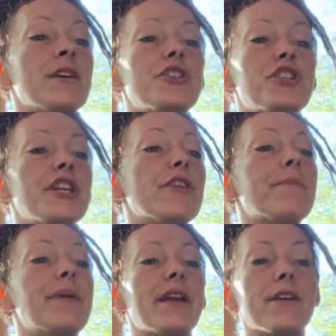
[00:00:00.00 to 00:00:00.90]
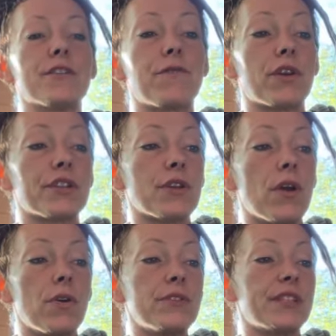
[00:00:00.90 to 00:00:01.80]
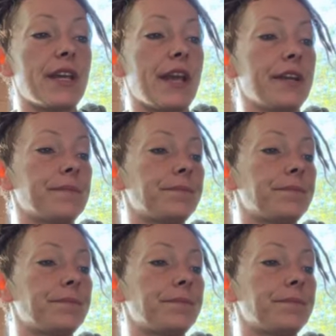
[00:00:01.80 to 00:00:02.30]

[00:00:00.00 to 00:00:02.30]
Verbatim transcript: Sheer appearance for its own sake,